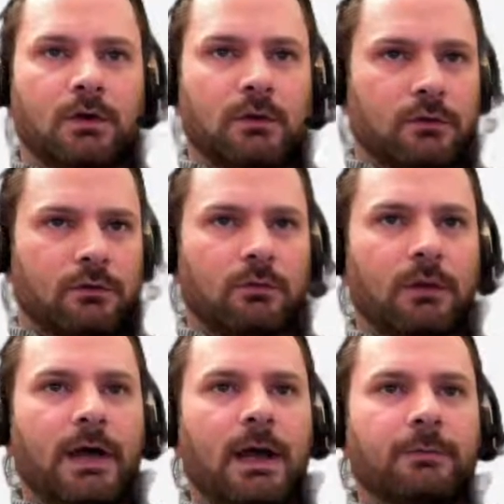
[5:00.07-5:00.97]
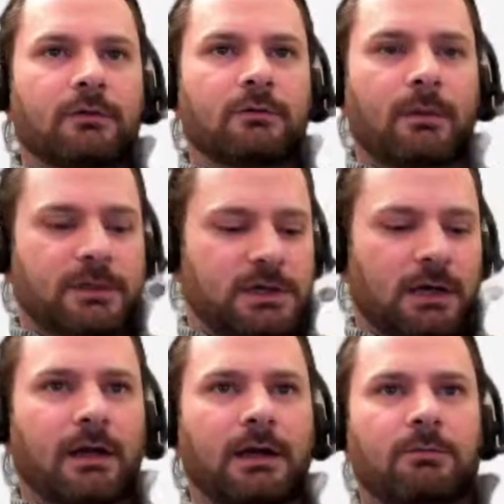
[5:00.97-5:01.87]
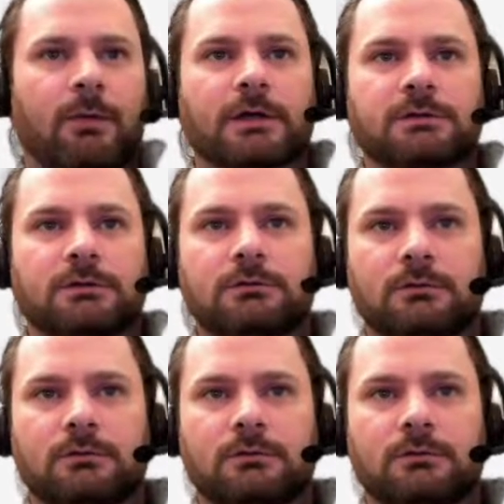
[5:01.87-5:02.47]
So what happens when we check that expression?